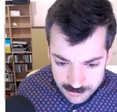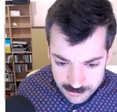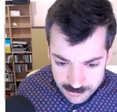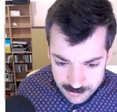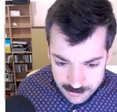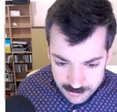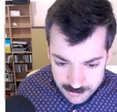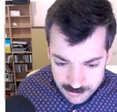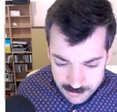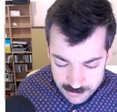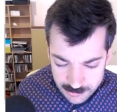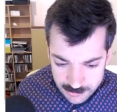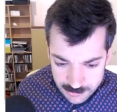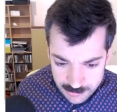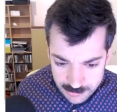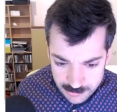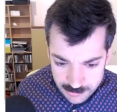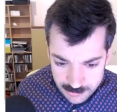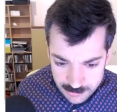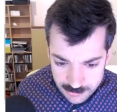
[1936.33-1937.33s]

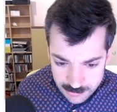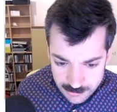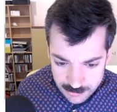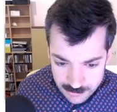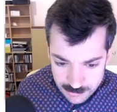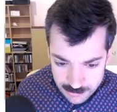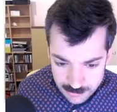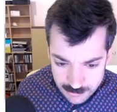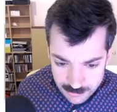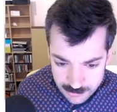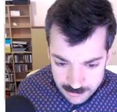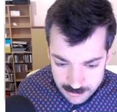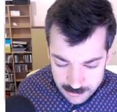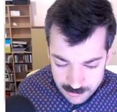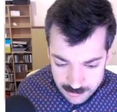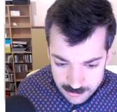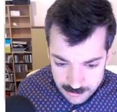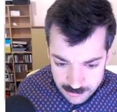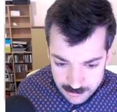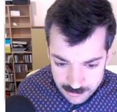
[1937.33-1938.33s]

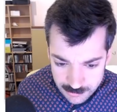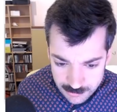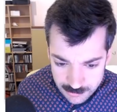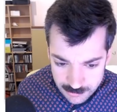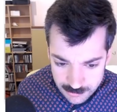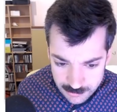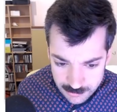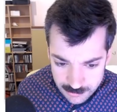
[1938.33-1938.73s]
Nothing is said.